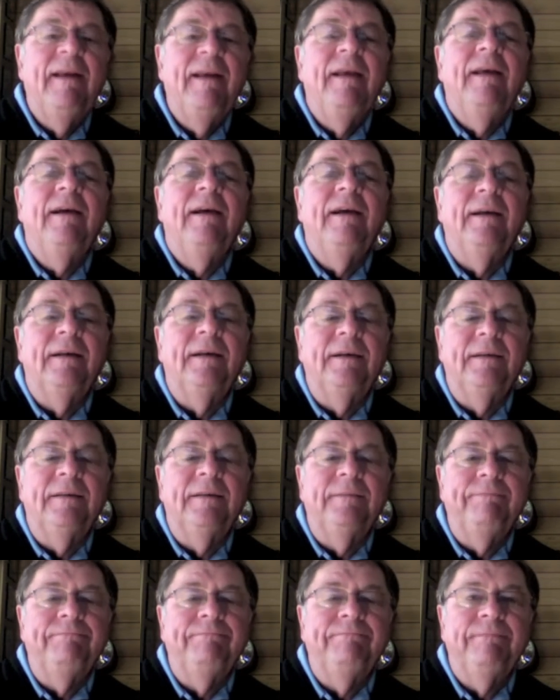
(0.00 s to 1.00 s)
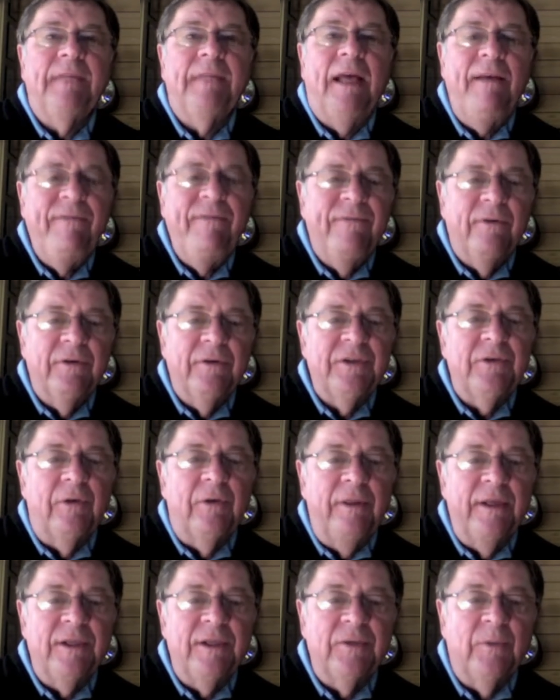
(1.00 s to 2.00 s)
I first saw
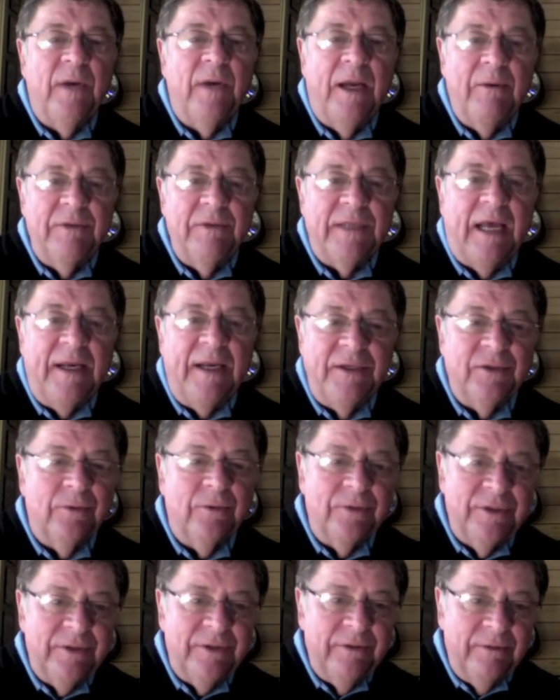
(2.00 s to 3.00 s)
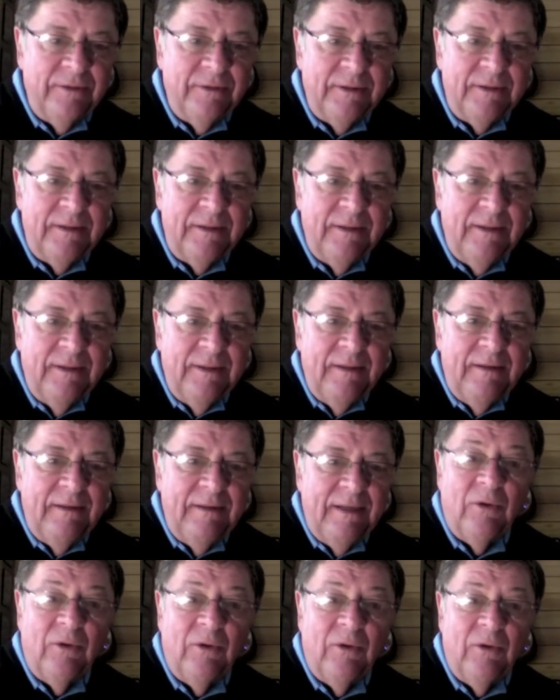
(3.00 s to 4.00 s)
this when I was a high school student.
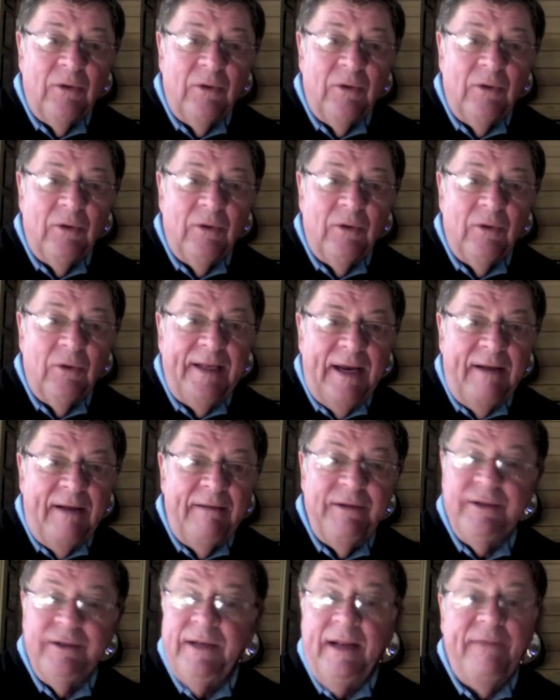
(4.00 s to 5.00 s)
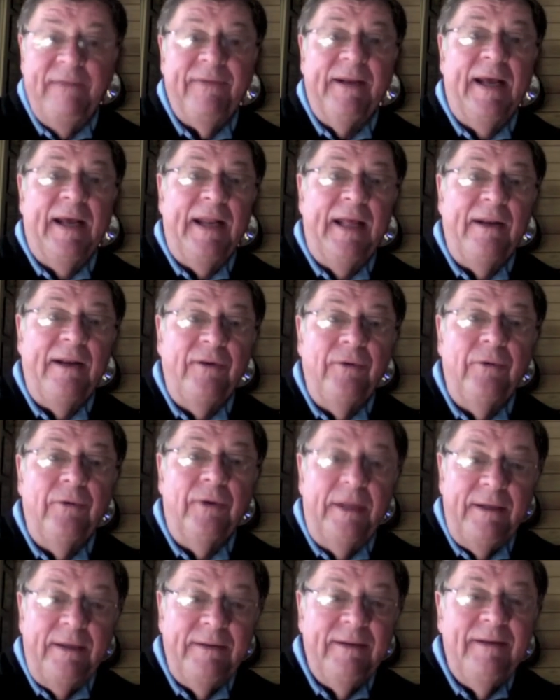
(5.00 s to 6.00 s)
I saw it again in college and I forgot how to do
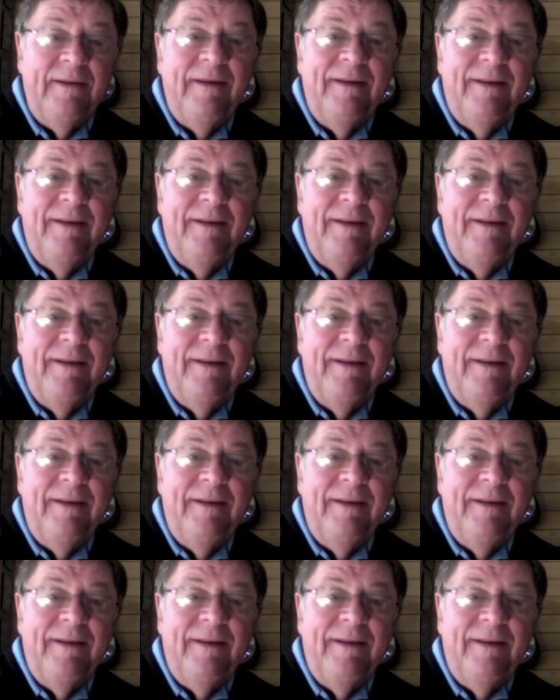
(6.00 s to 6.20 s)
it.